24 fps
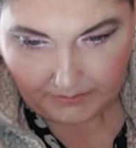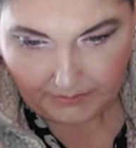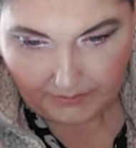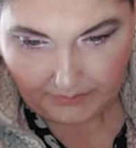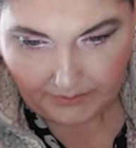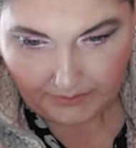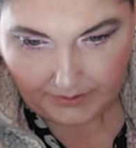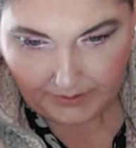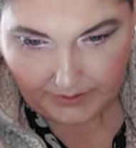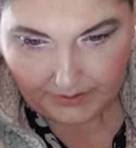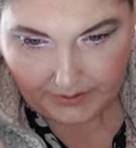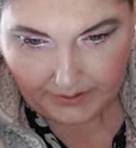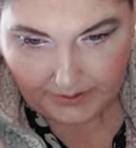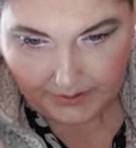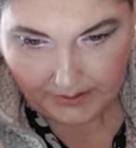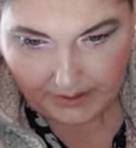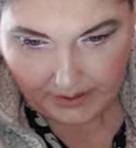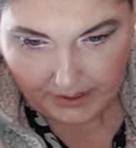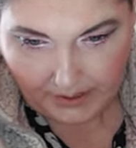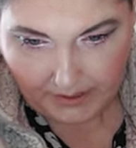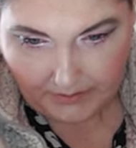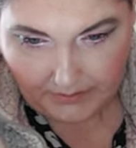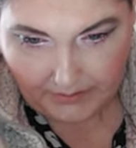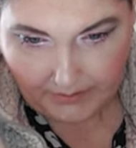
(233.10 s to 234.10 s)
frizz
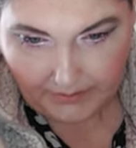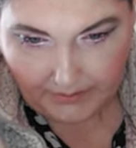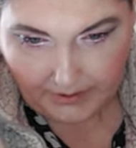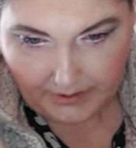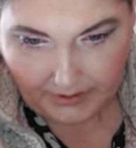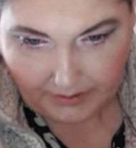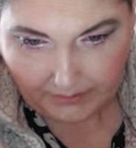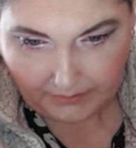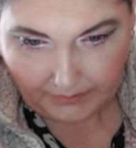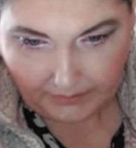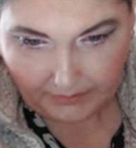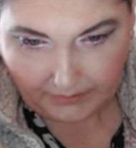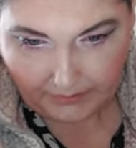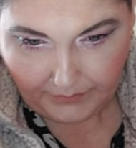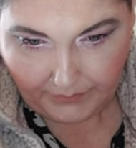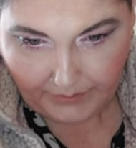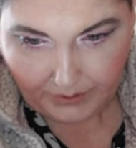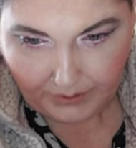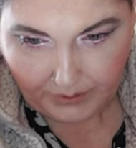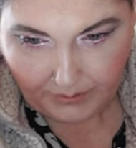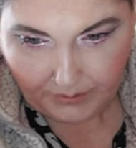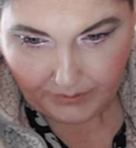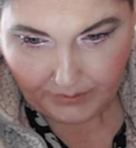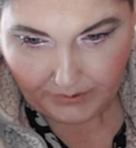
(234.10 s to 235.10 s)
the delicate
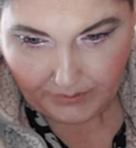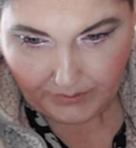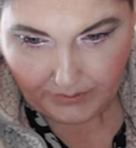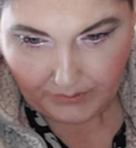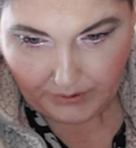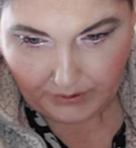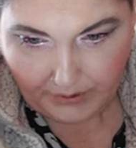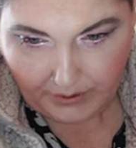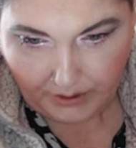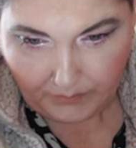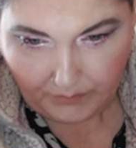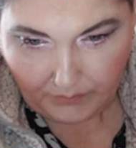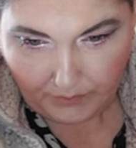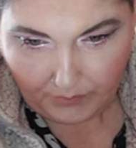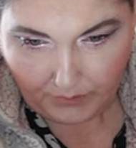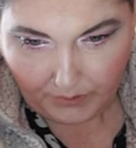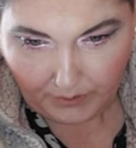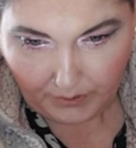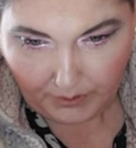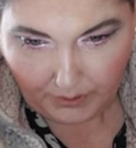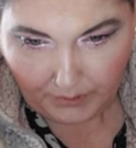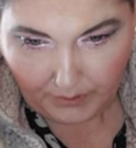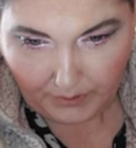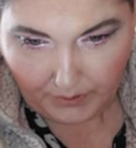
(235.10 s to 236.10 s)
fibres. Be careful when
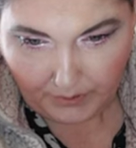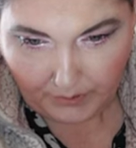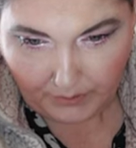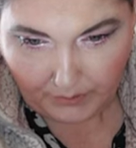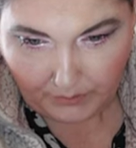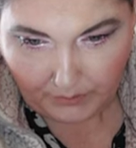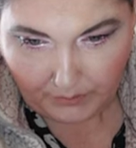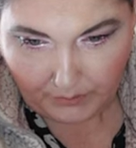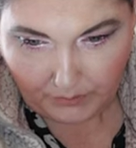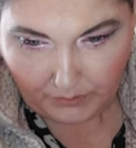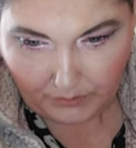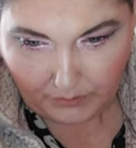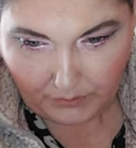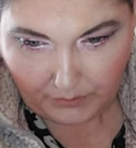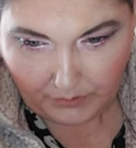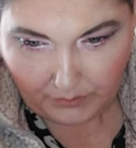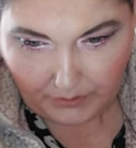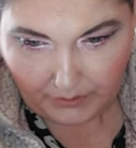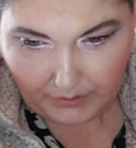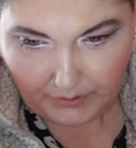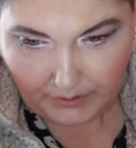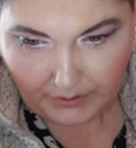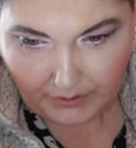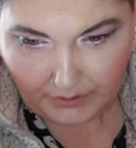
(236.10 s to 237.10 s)
opening oven doors
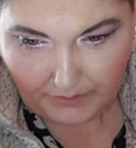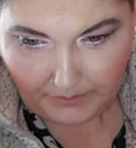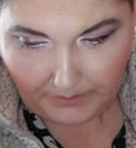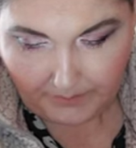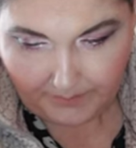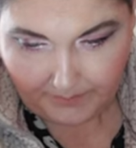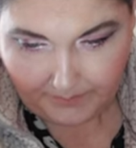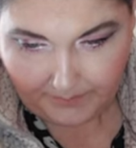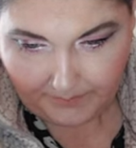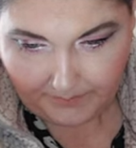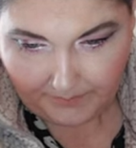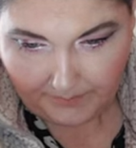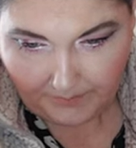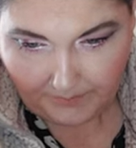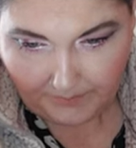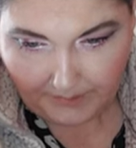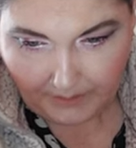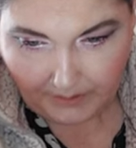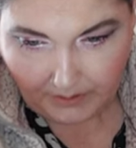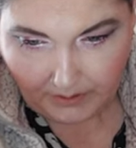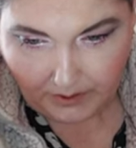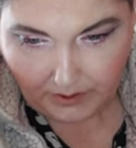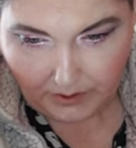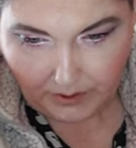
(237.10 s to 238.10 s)
too.
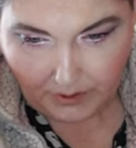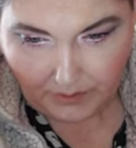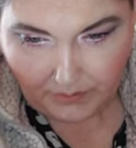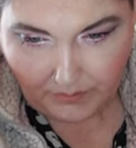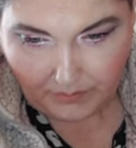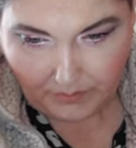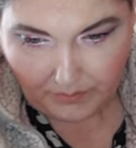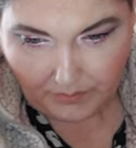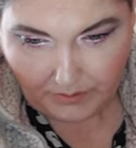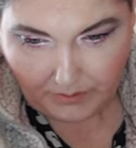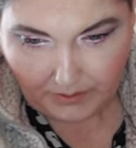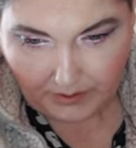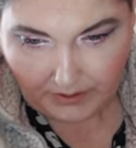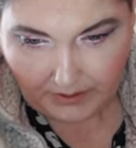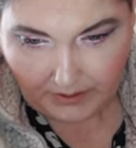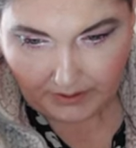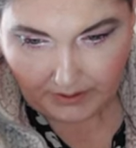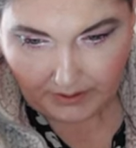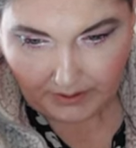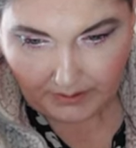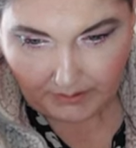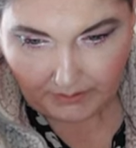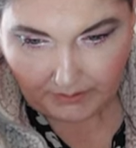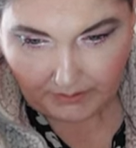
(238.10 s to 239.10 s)
Use a
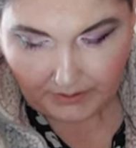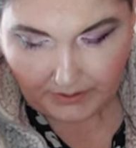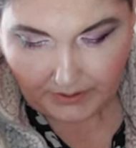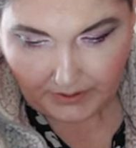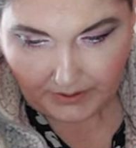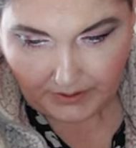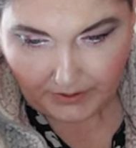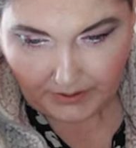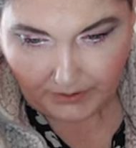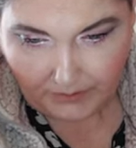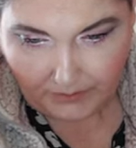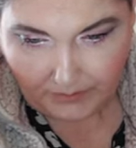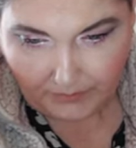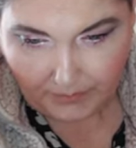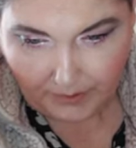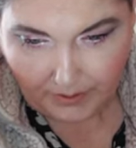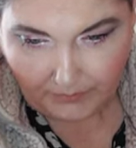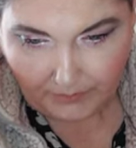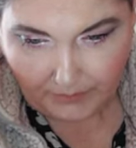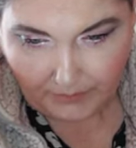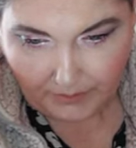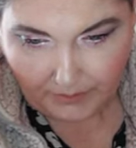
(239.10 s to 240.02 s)
tangle teaser to remove